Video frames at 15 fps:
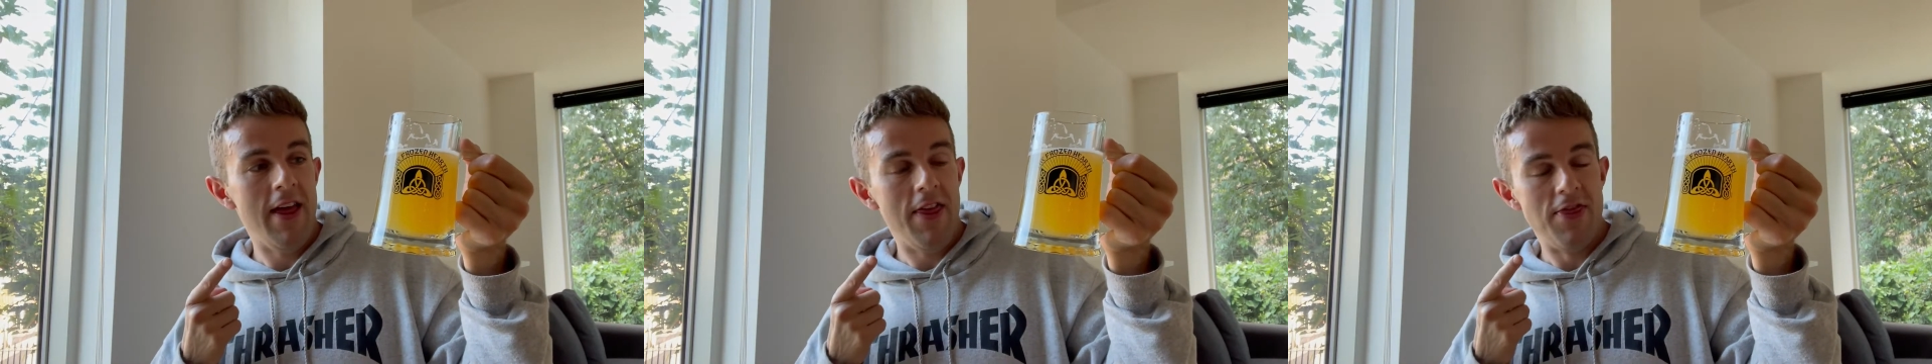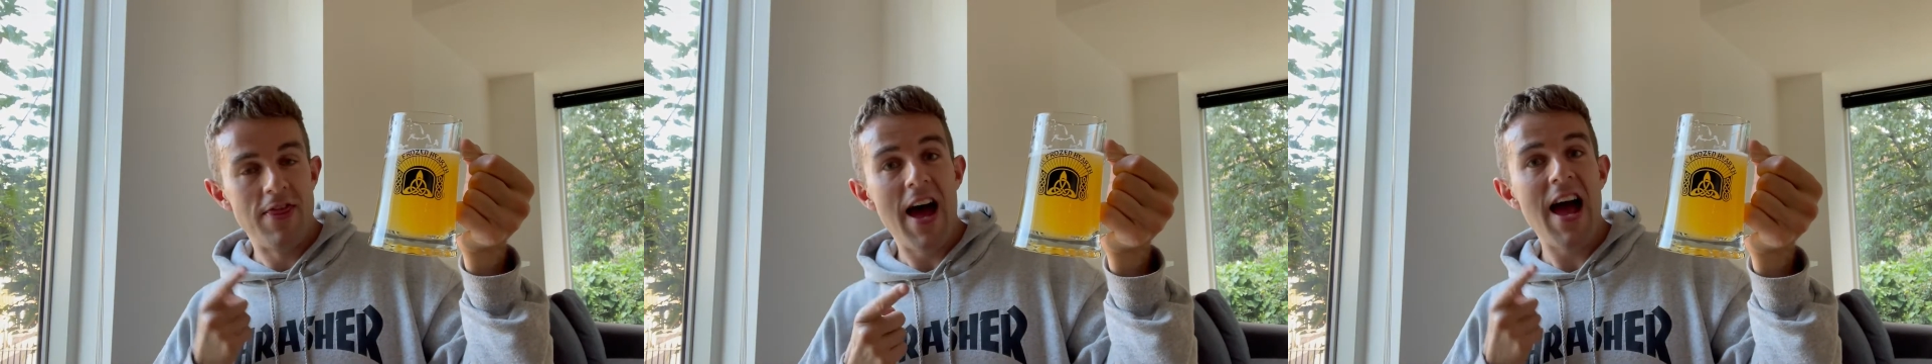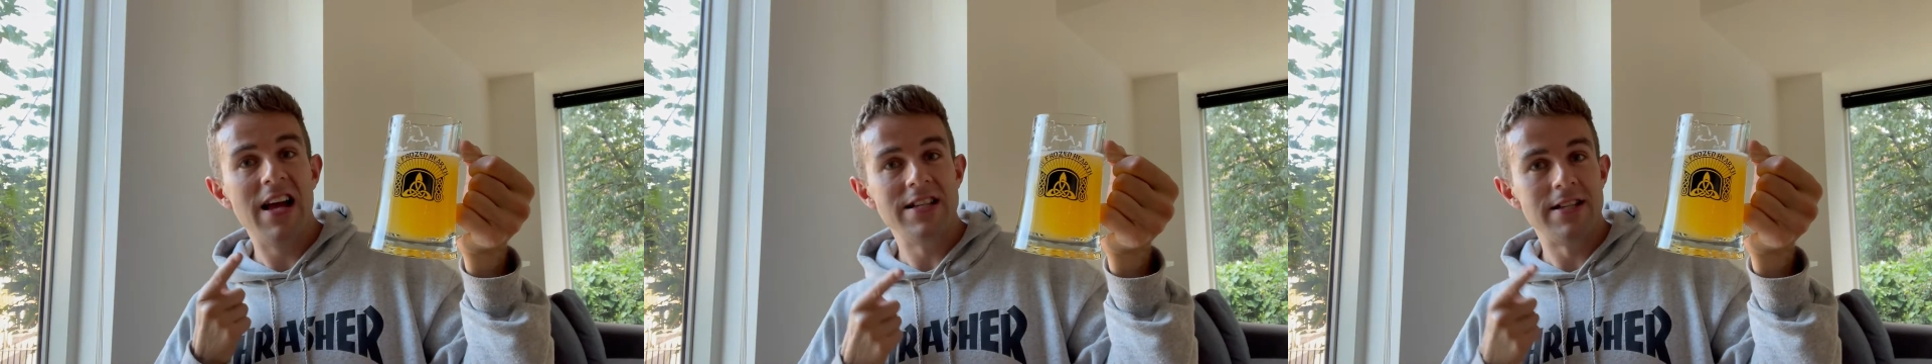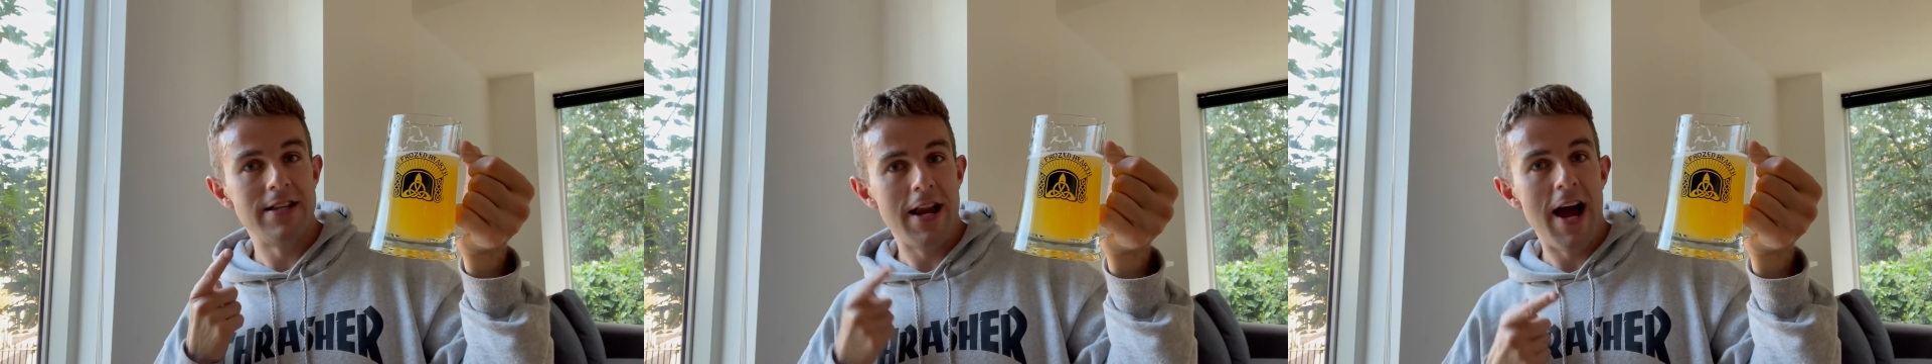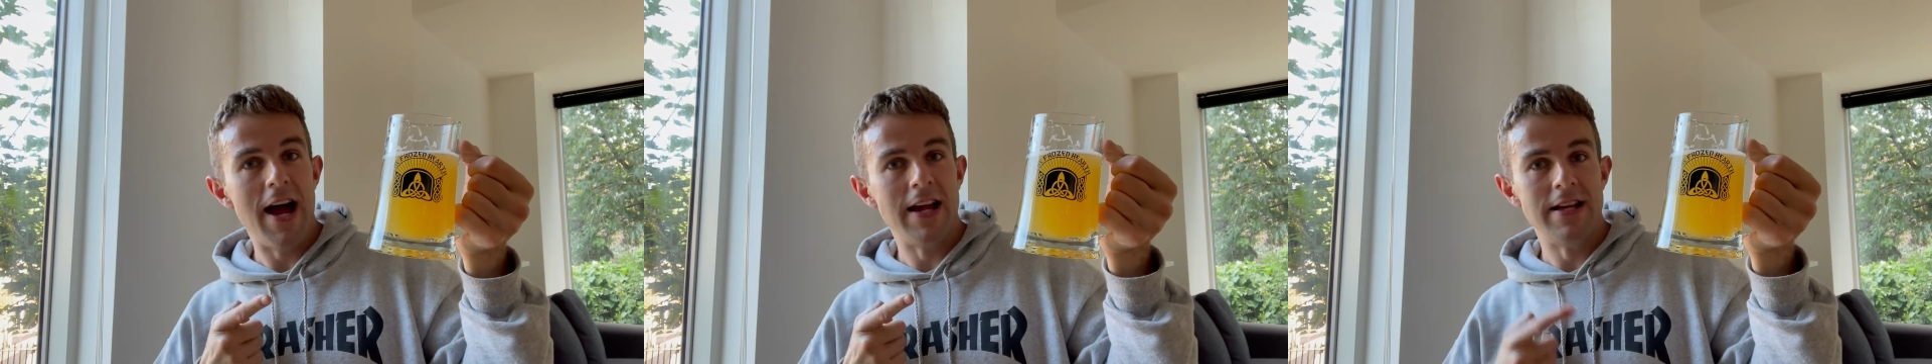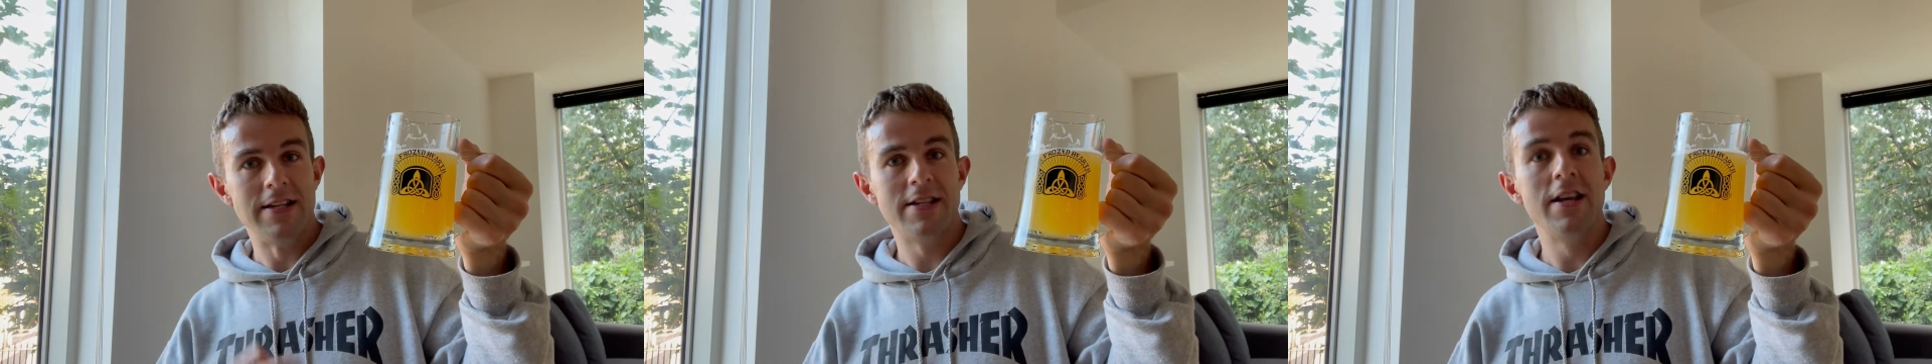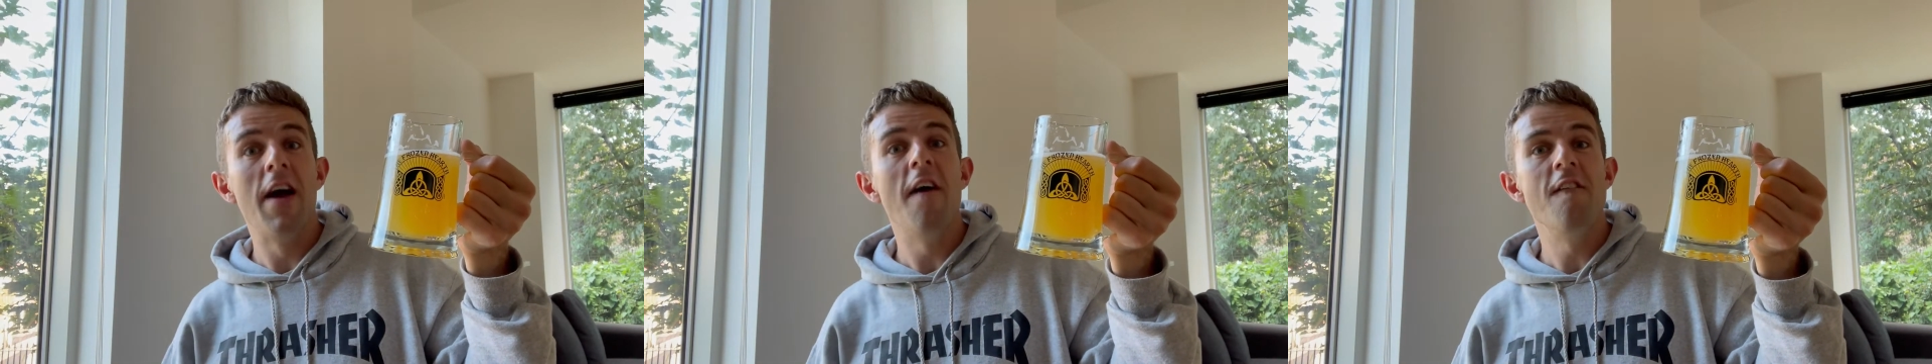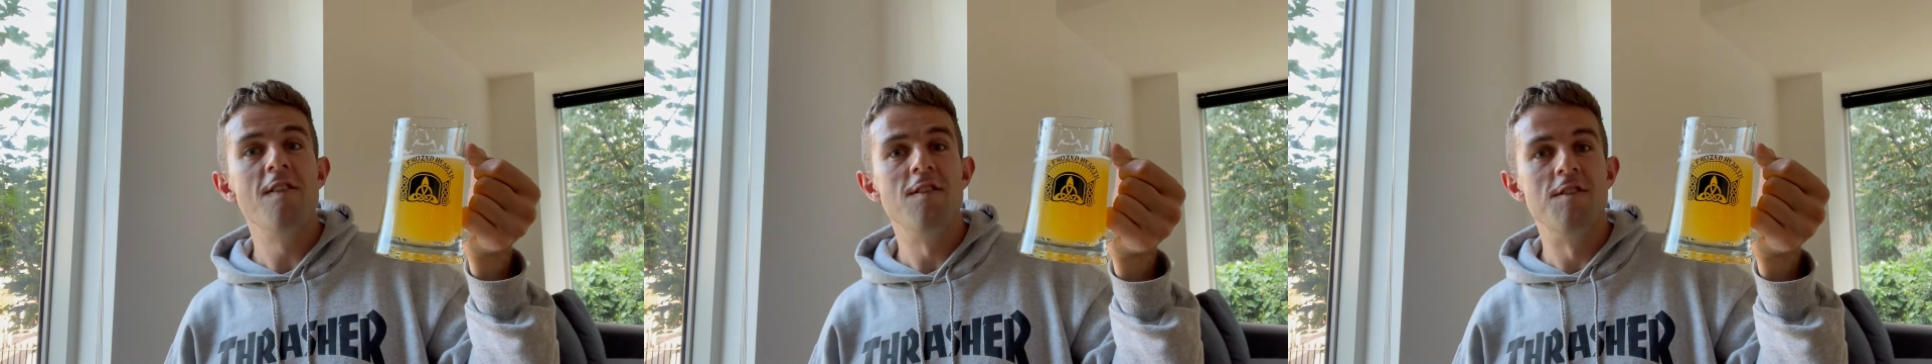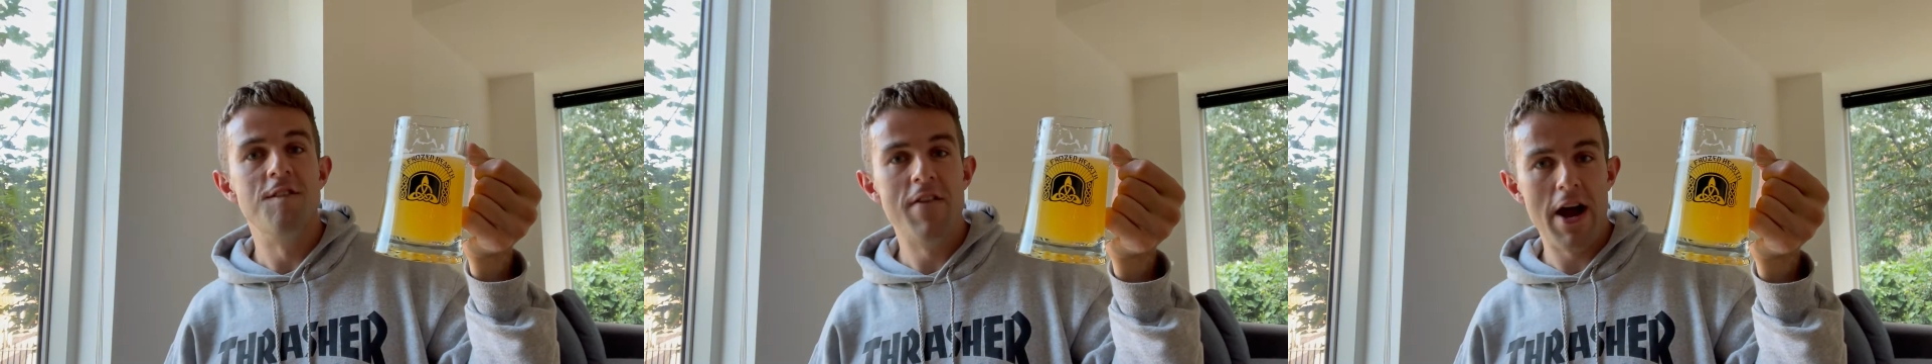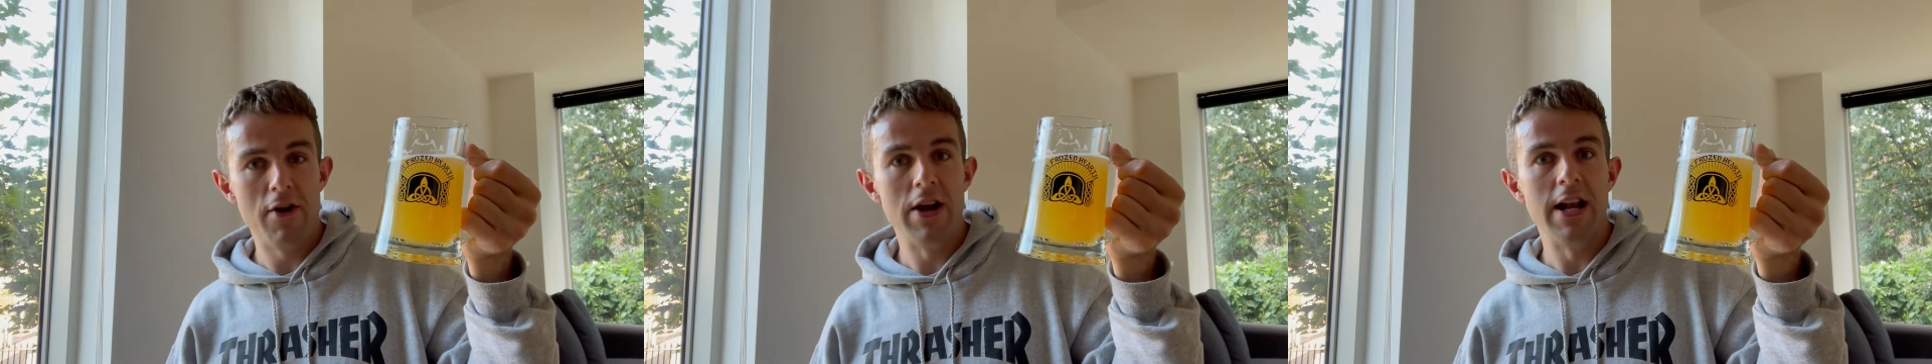That is nice.
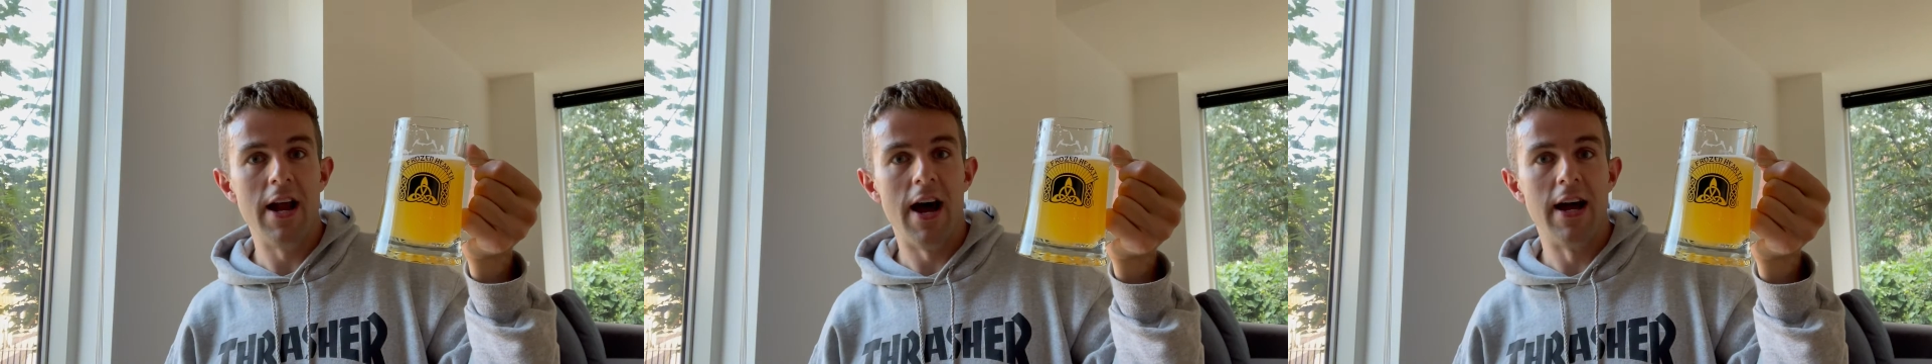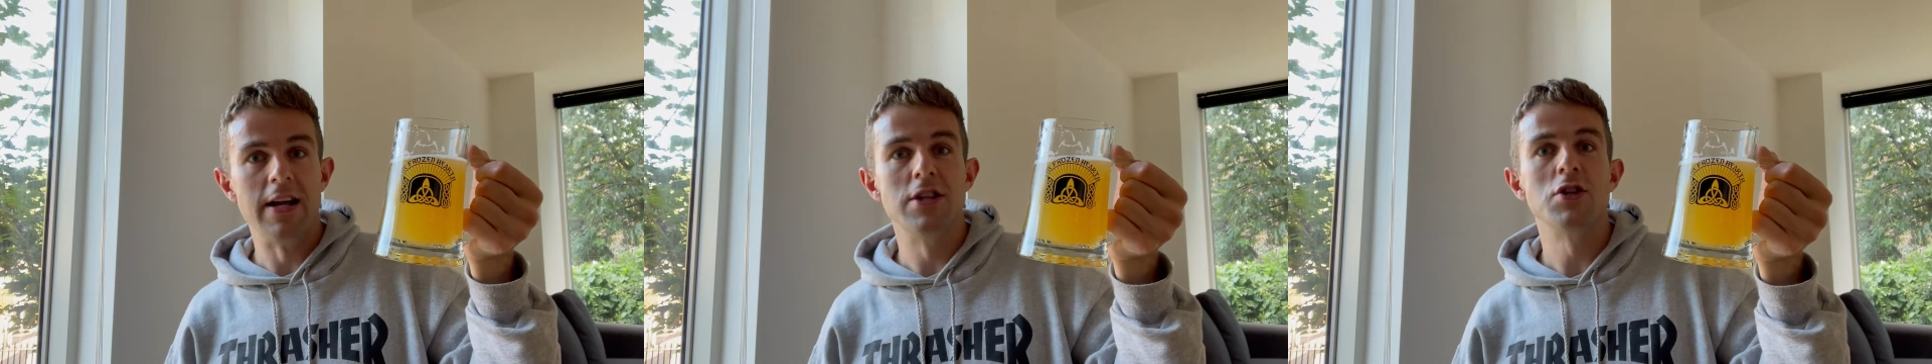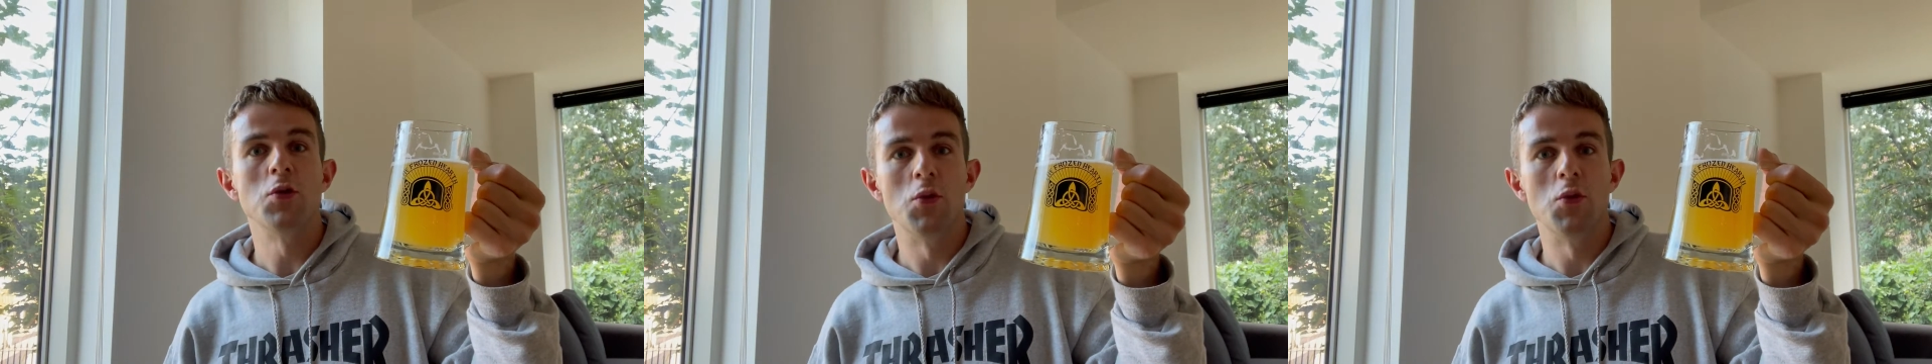Very nice.